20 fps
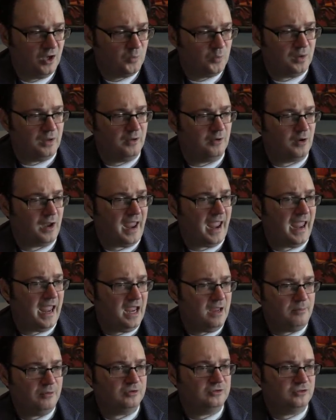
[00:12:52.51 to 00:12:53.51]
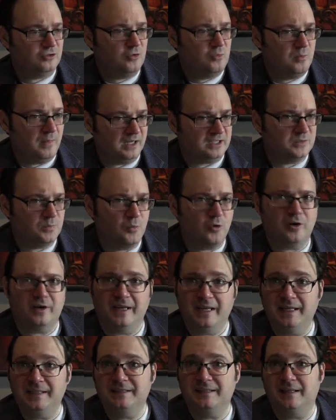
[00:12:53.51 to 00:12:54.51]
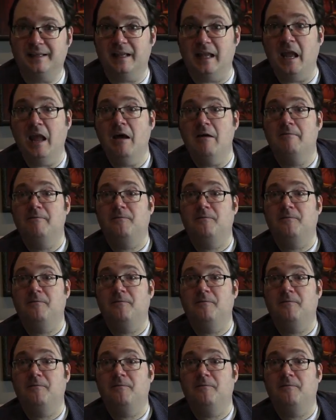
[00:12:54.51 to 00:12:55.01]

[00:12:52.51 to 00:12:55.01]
We are able to much more easily